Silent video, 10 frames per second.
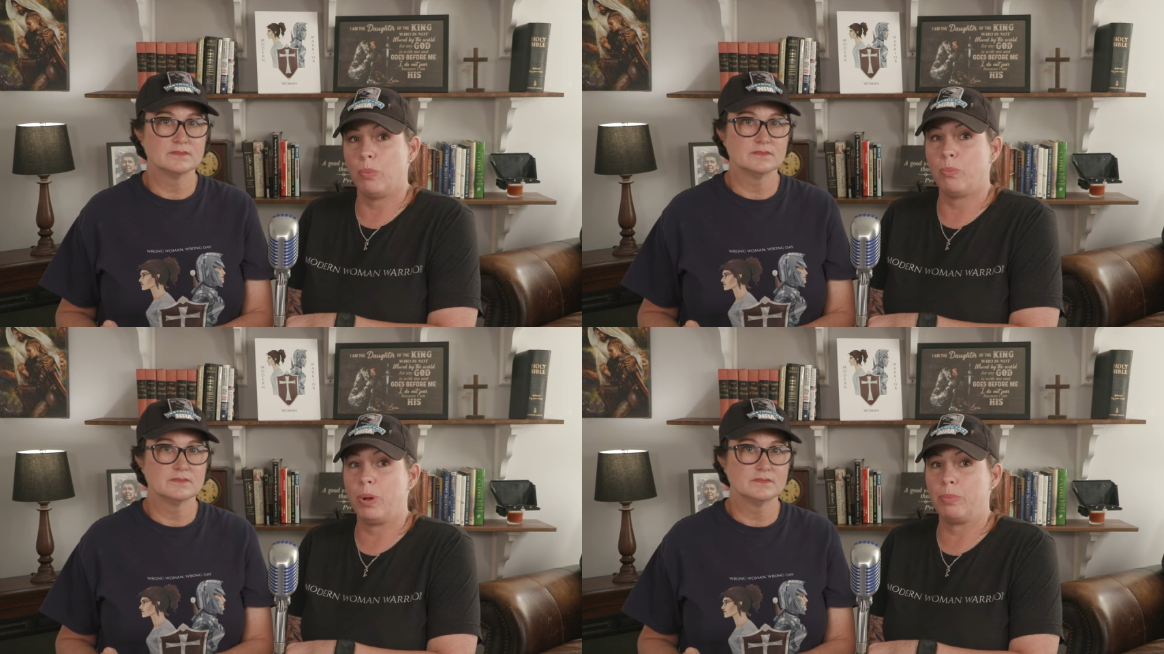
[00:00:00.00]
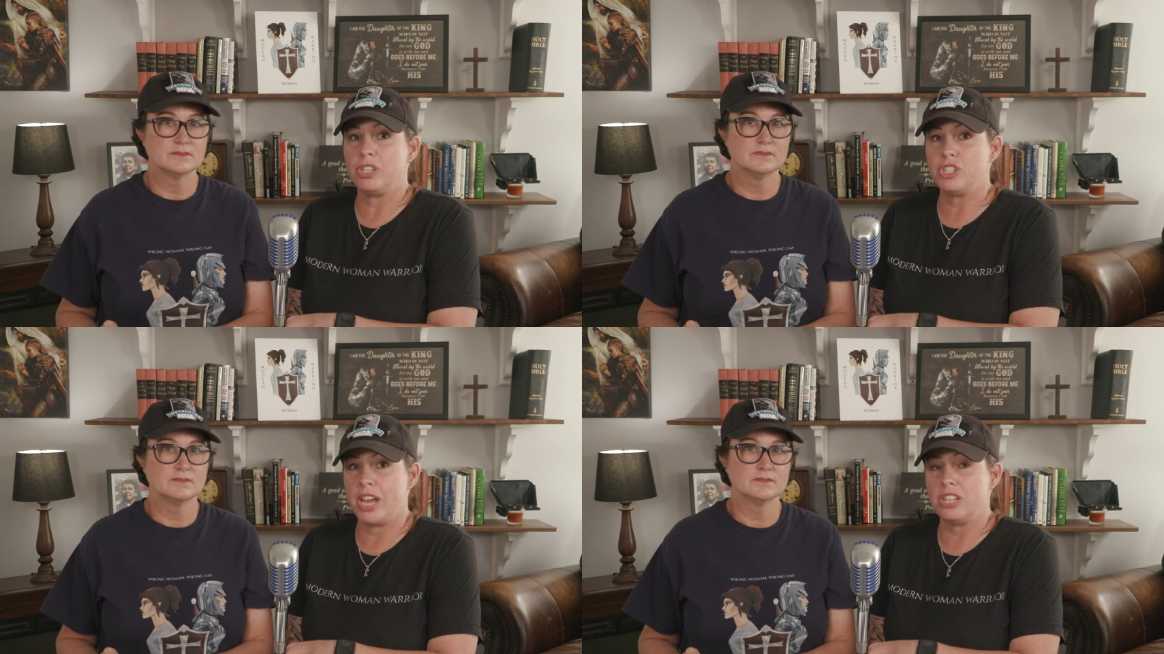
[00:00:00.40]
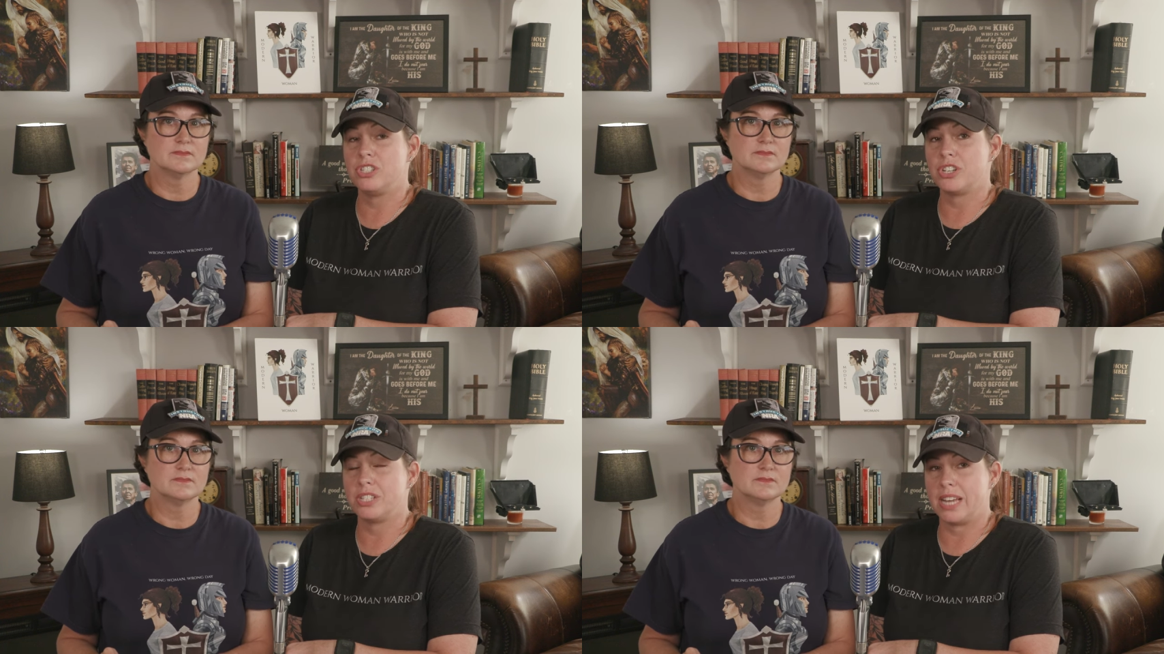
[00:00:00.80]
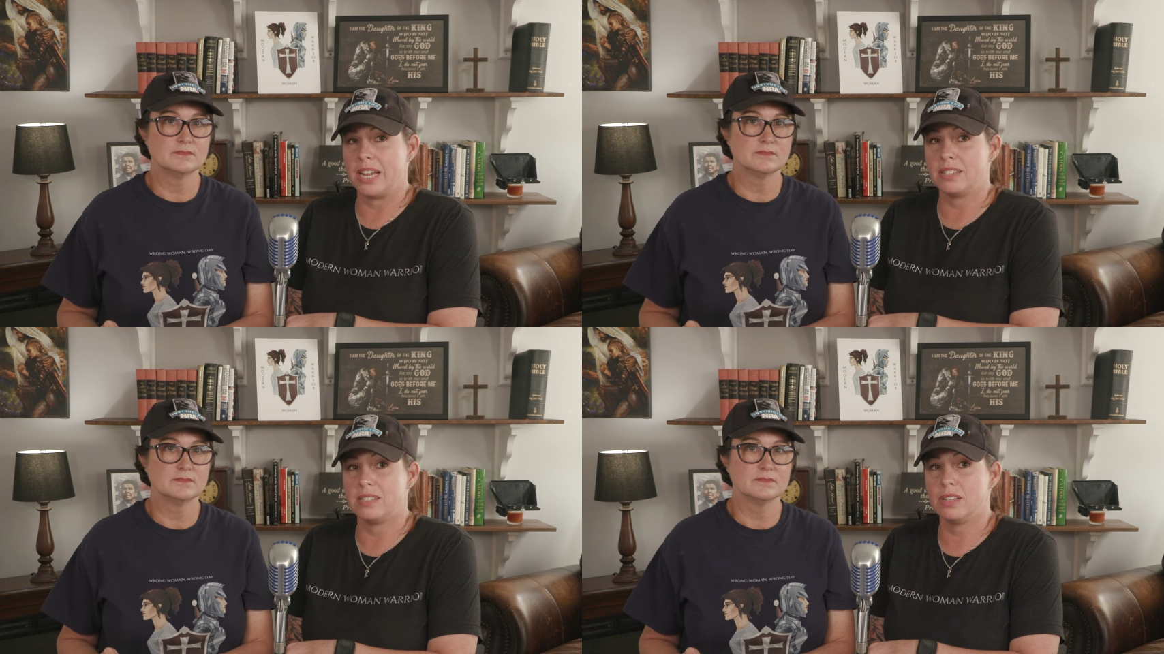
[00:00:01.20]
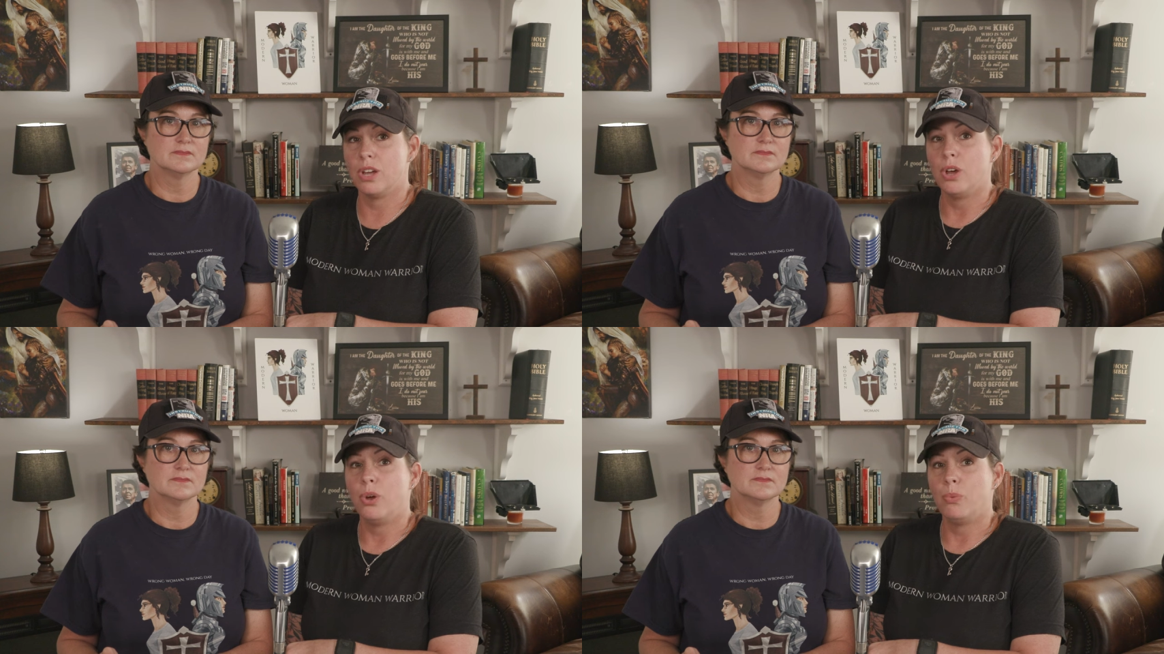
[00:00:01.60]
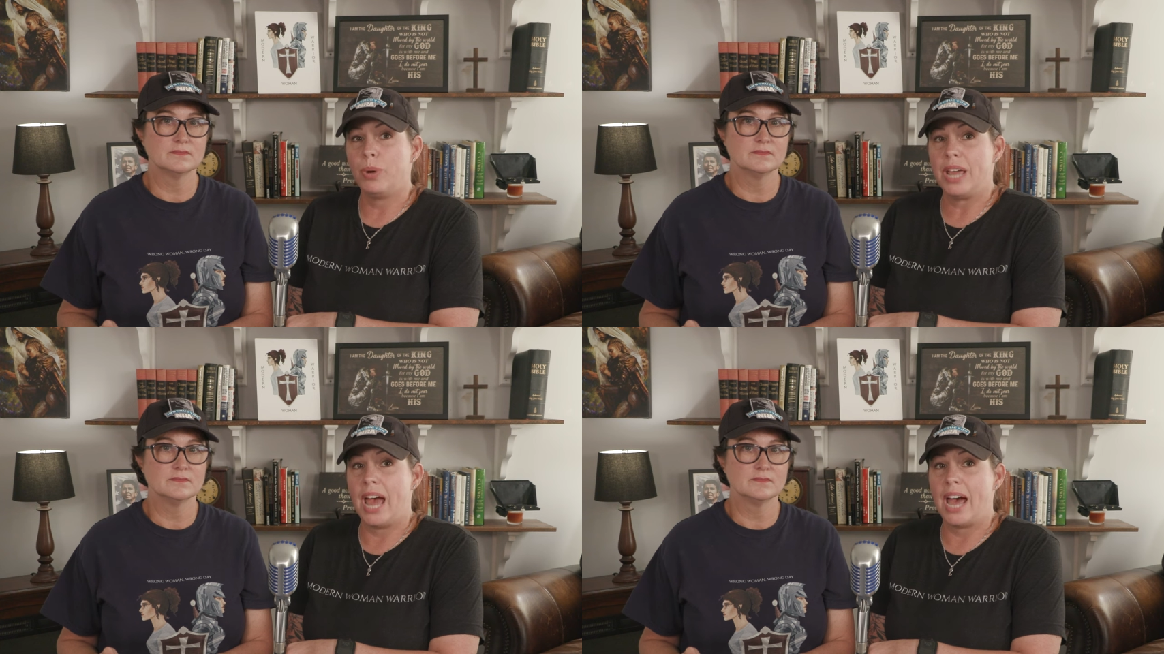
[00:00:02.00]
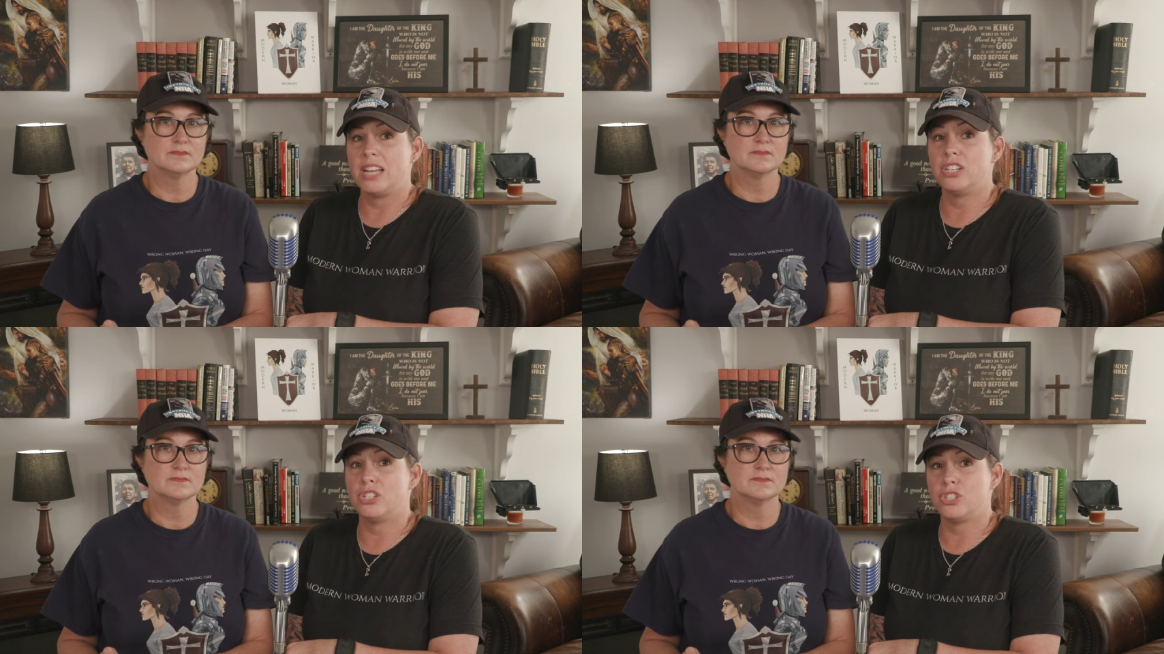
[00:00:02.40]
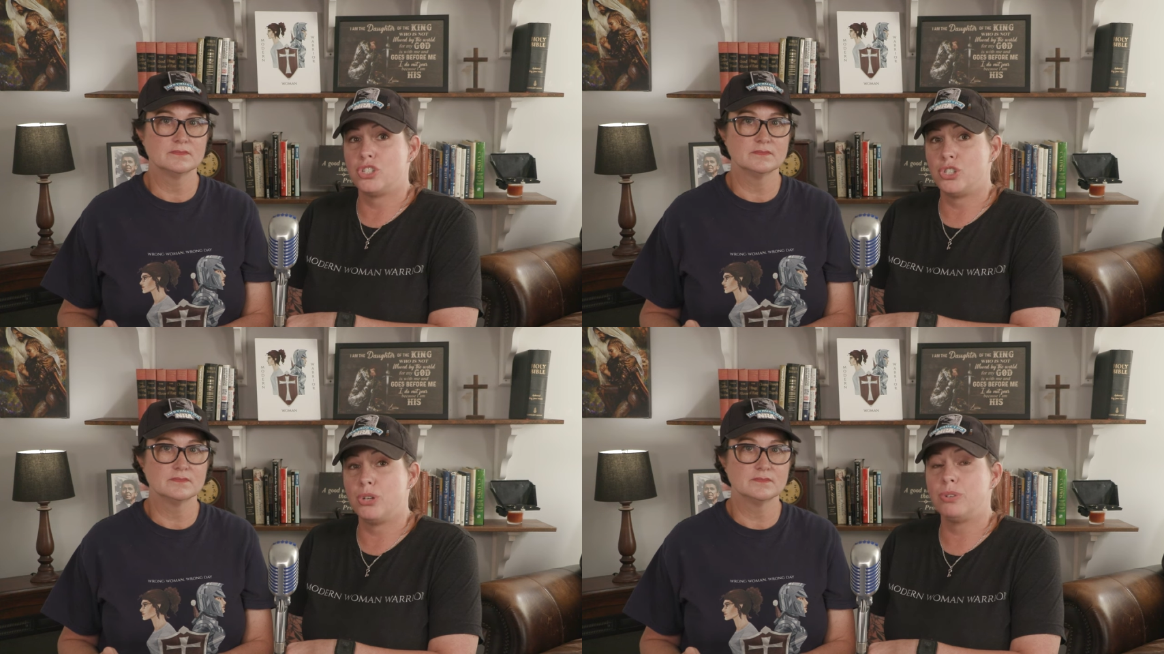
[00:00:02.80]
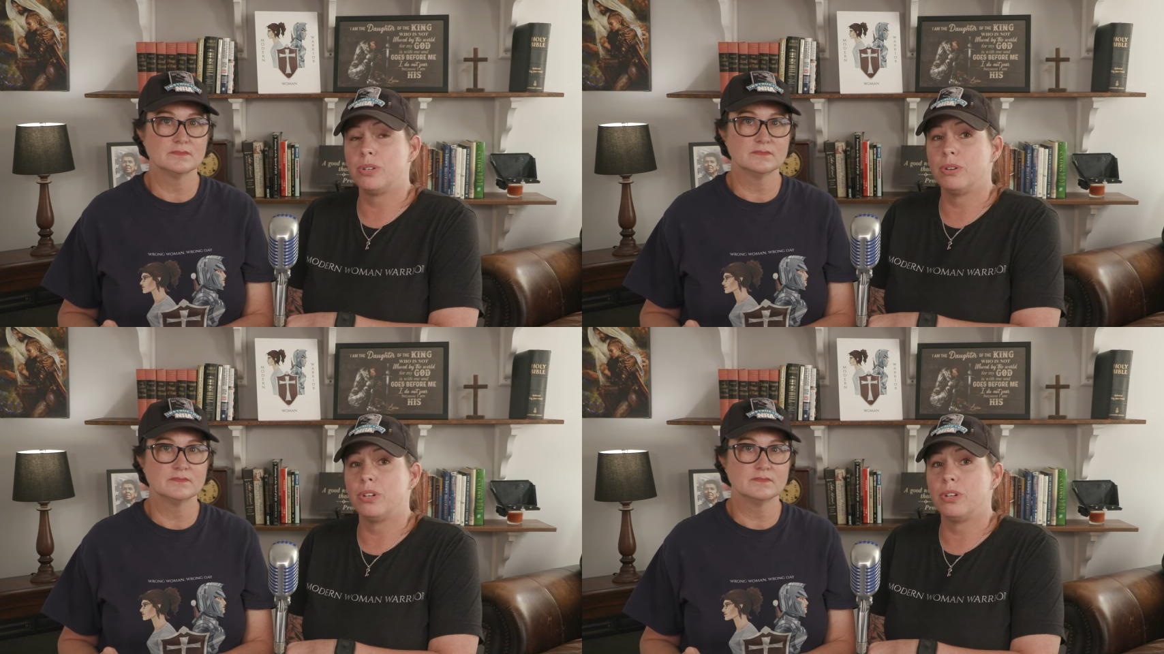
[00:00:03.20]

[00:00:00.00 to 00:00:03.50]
Speaker 1: when we changed their stance we had shoot